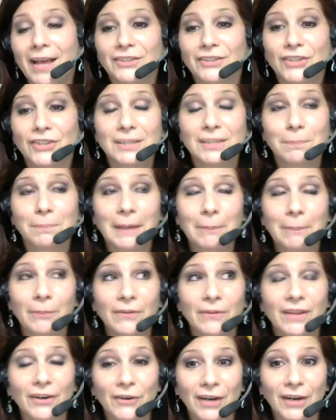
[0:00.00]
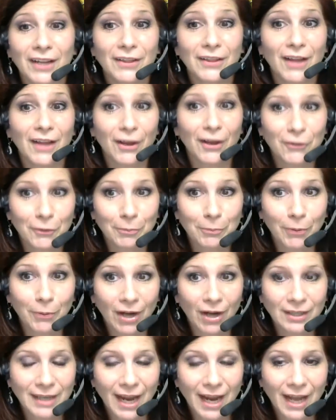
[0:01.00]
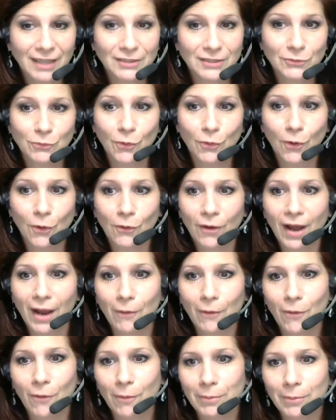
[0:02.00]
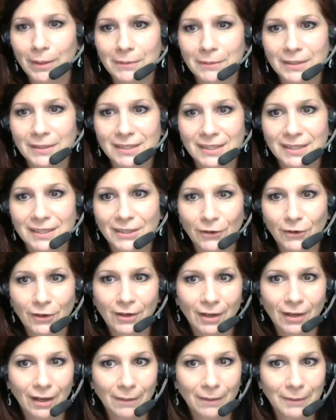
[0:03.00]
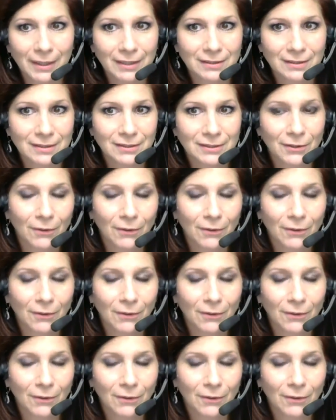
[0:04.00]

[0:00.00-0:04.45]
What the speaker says: Just people that are in the other broadcast I won't be able to see their comments.